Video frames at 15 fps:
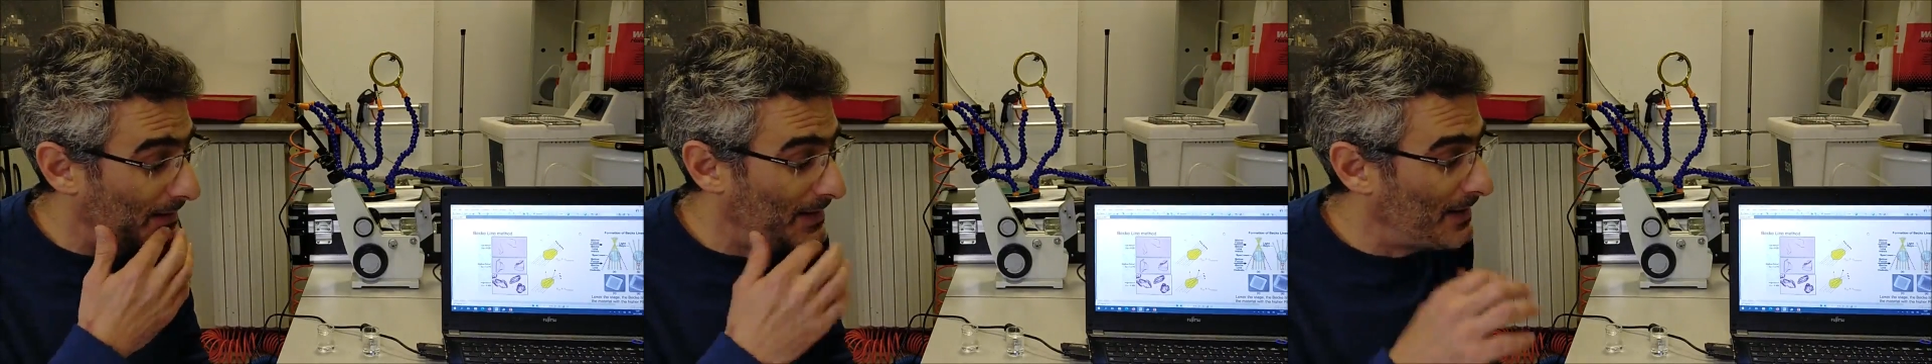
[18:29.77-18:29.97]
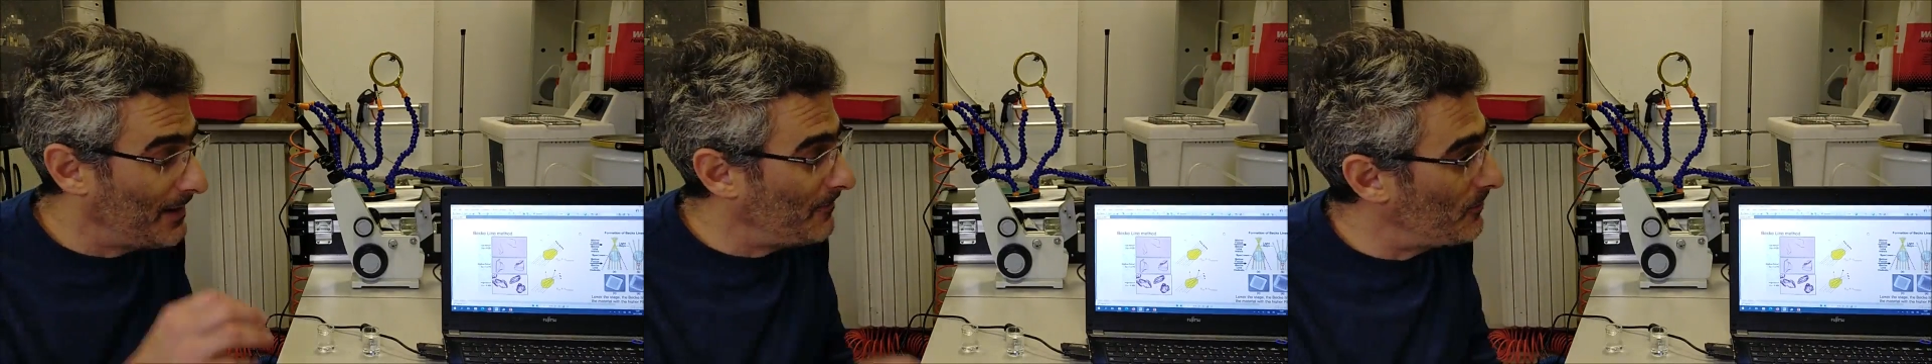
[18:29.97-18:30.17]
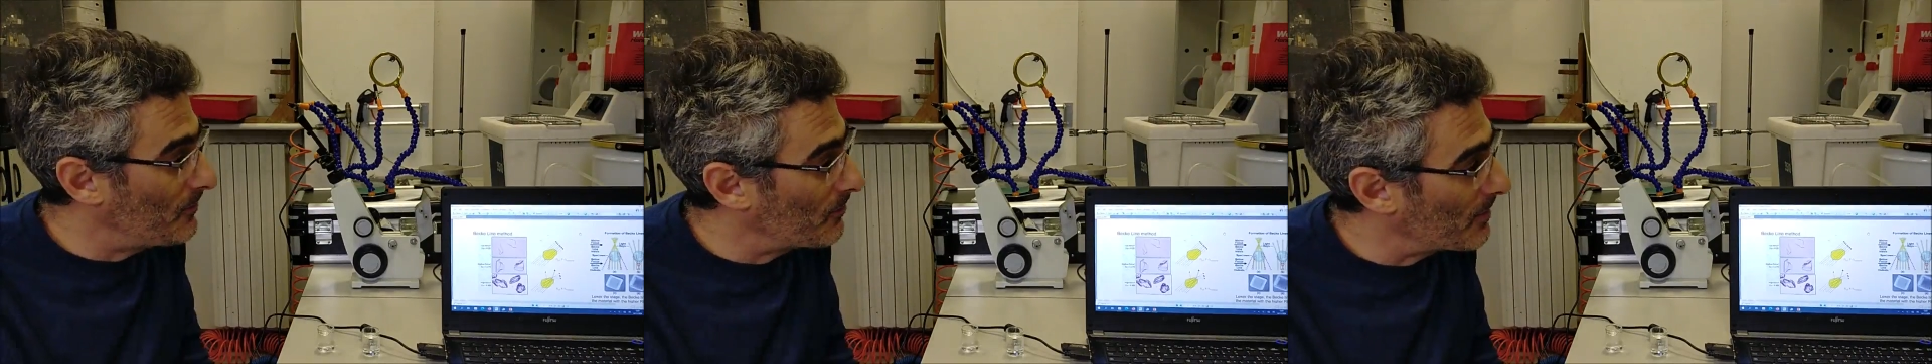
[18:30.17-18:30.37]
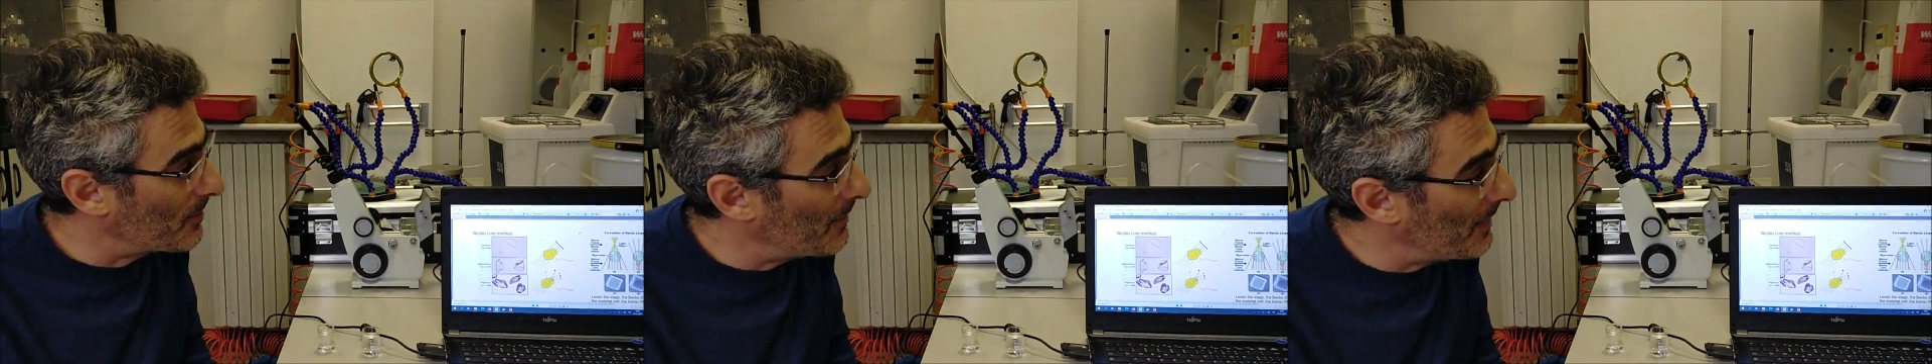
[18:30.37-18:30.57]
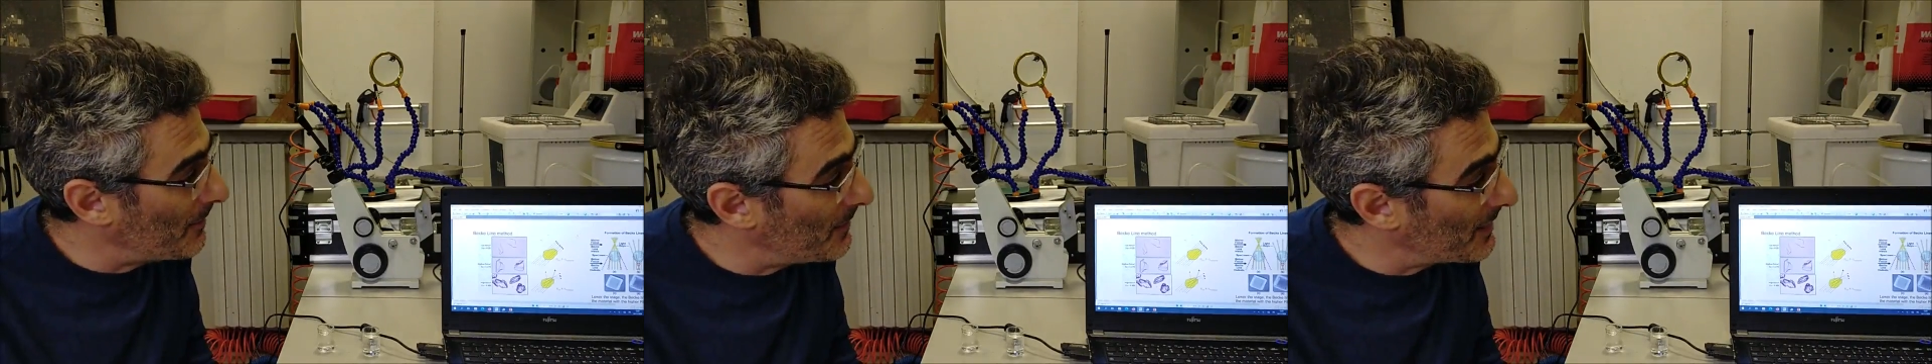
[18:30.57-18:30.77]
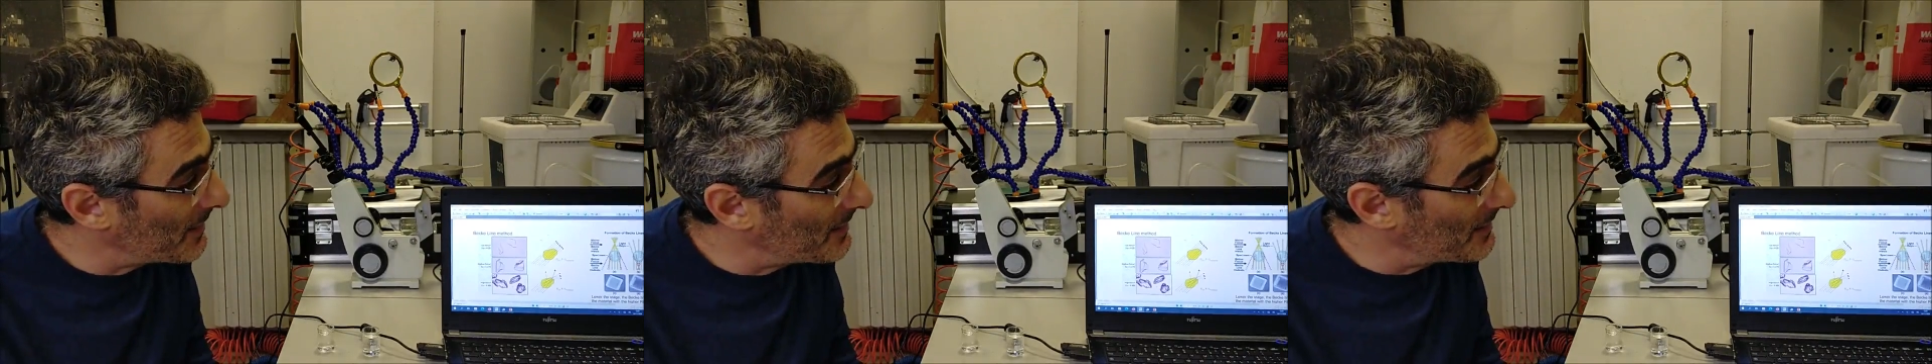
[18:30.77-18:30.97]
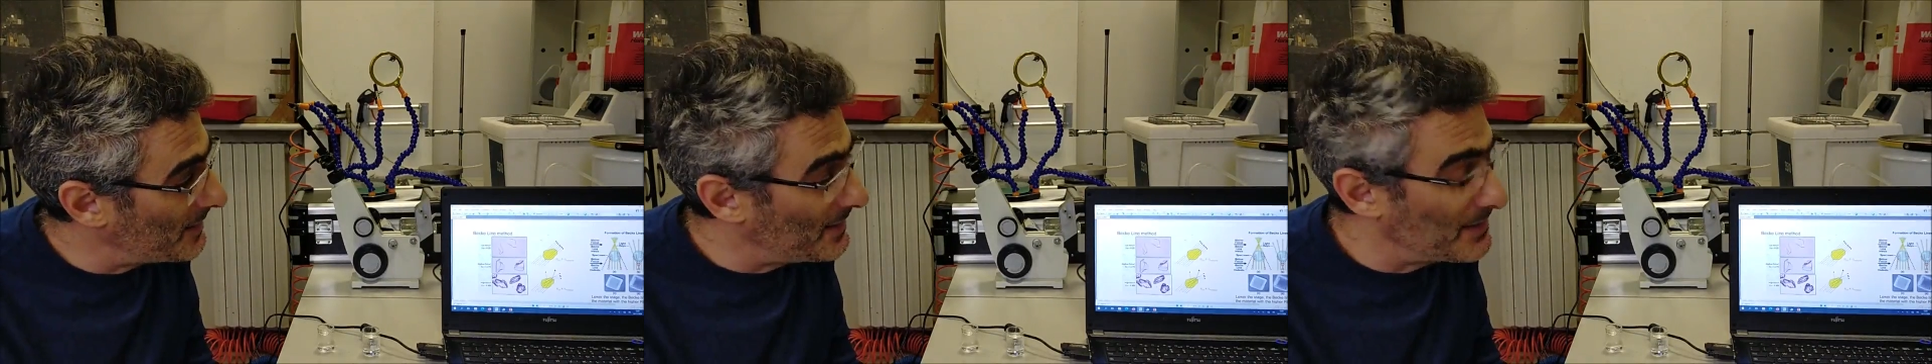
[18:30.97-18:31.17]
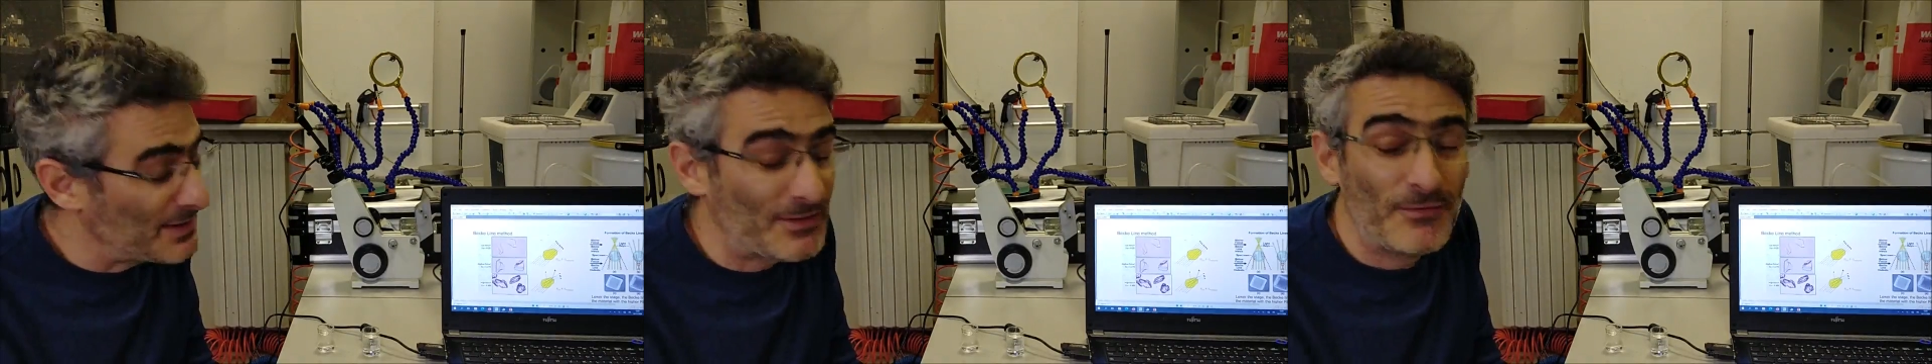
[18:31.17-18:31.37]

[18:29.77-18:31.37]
if you remember, it is